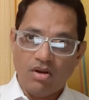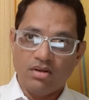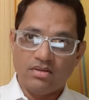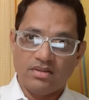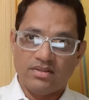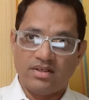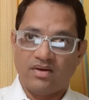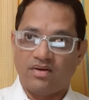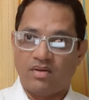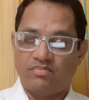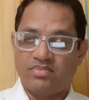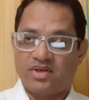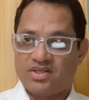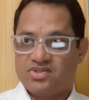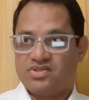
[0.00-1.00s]
the developed
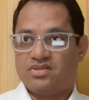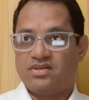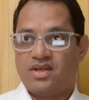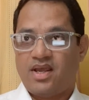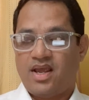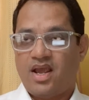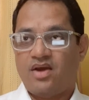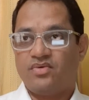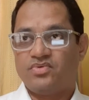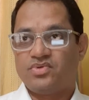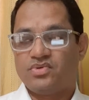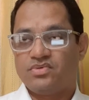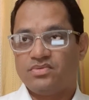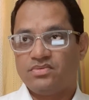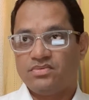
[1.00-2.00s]
nations have
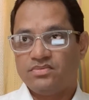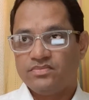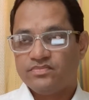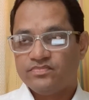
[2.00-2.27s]
to